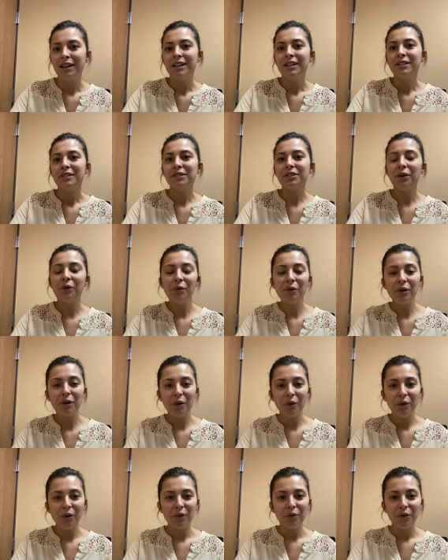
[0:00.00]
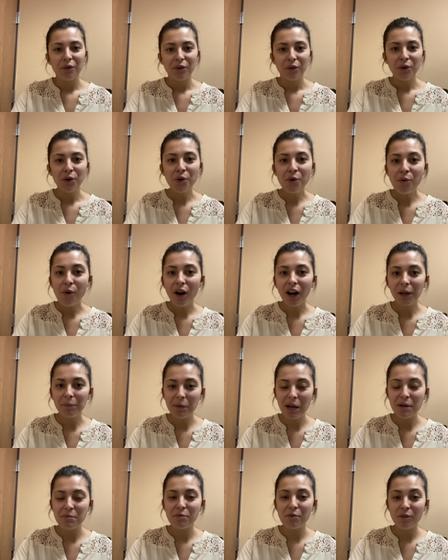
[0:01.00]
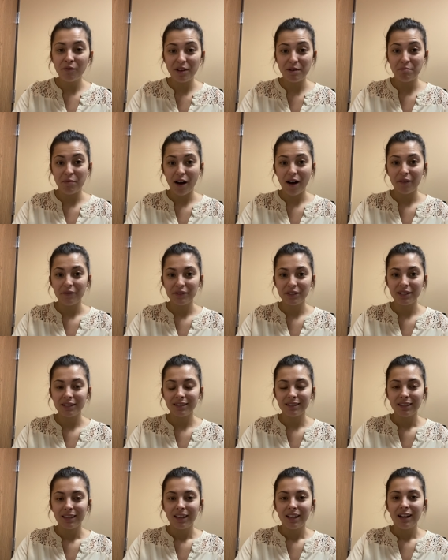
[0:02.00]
So who are my movie buffs?